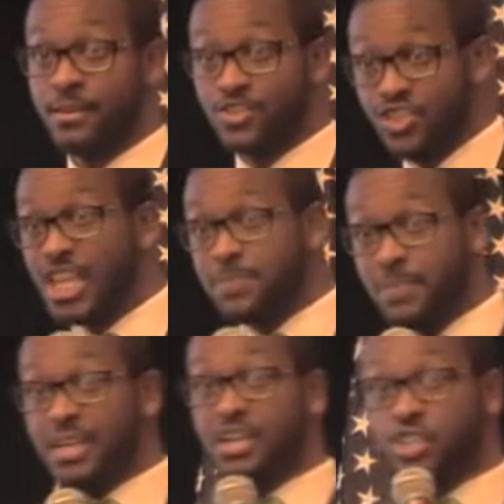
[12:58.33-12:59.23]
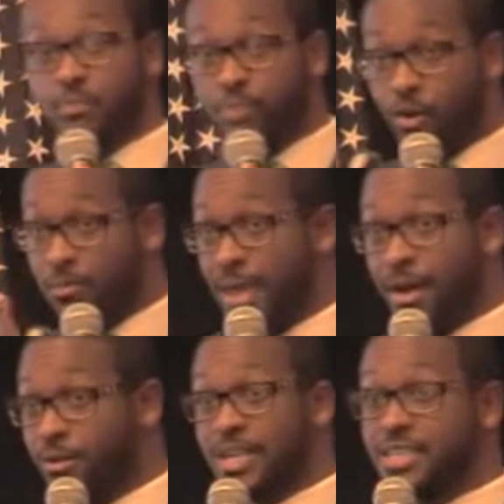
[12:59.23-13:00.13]
Just because you're born
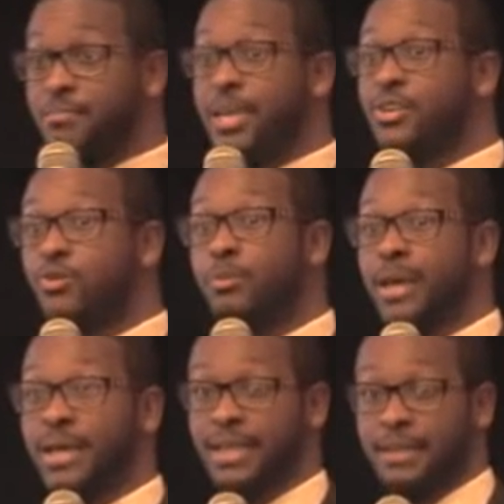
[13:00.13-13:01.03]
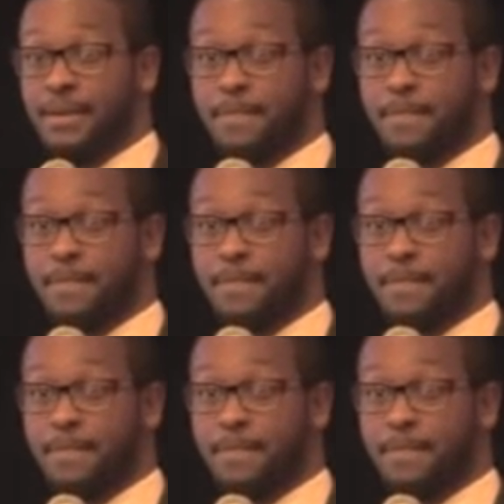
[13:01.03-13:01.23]
male doesn't make you a man.